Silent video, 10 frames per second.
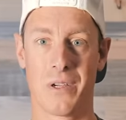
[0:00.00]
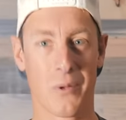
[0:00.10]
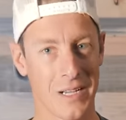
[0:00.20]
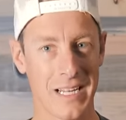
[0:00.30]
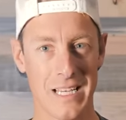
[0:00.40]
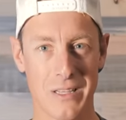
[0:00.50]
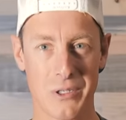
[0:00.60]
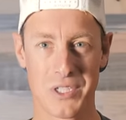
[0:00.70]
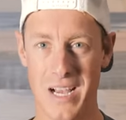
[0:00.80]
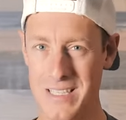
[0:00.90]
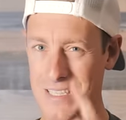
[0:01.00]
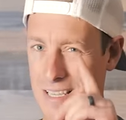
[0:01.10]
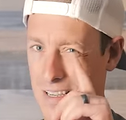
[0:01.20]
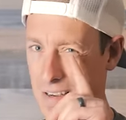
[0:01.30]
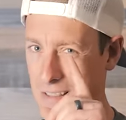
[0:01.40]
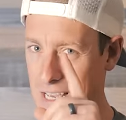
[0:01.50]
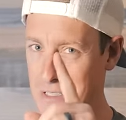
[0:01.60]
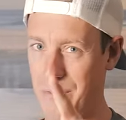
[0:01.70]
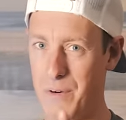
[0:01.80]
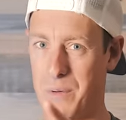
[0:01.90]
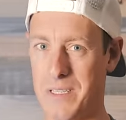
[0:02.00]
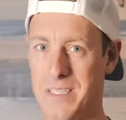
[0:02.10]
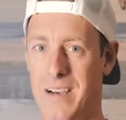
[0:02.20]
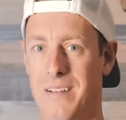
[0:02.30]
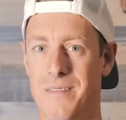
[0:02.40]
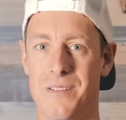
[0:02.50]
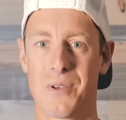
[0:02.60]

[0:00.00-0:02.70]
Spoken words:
you're only gonna hit those shots you're laser focused on.